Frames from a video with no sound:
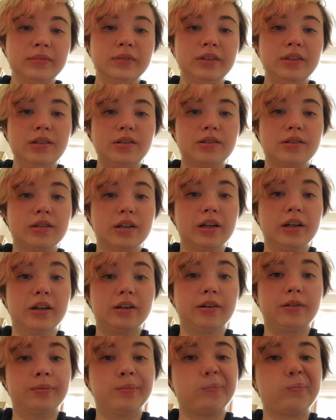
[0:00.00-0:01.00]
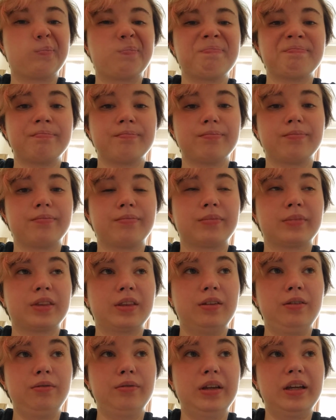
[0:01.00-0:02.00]
So
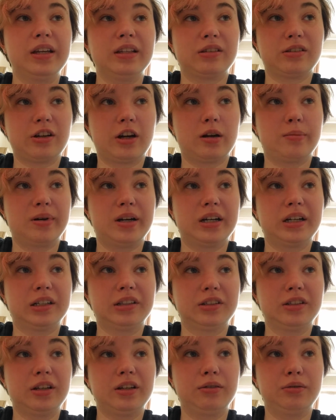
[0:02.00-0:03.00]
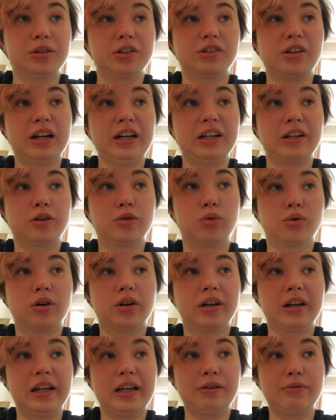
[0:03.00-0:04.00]
we hit Starbucks. We were trying to
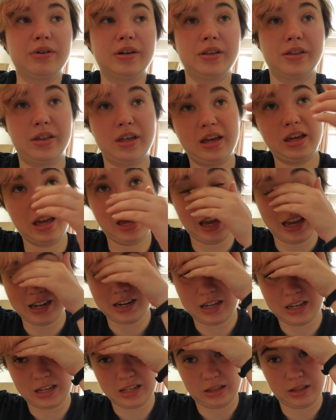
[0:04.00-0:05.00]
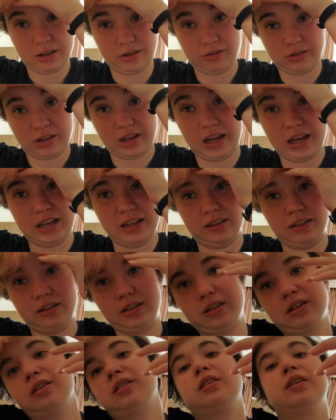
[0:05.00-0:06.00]
coordinate with Hannah and those
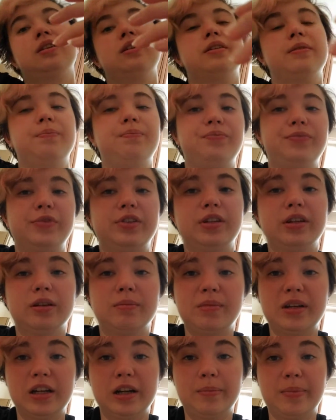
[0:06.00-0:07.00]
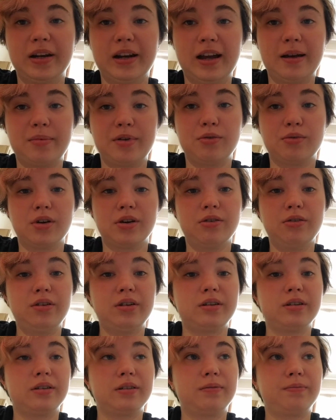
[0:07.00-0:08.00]
guys to meet up at Abbey
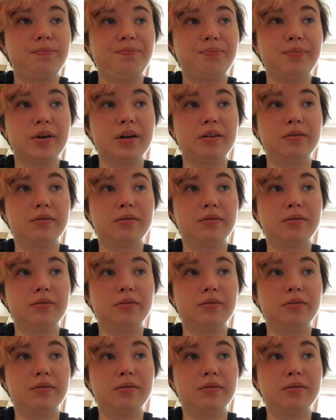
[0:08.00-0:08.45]
Road, but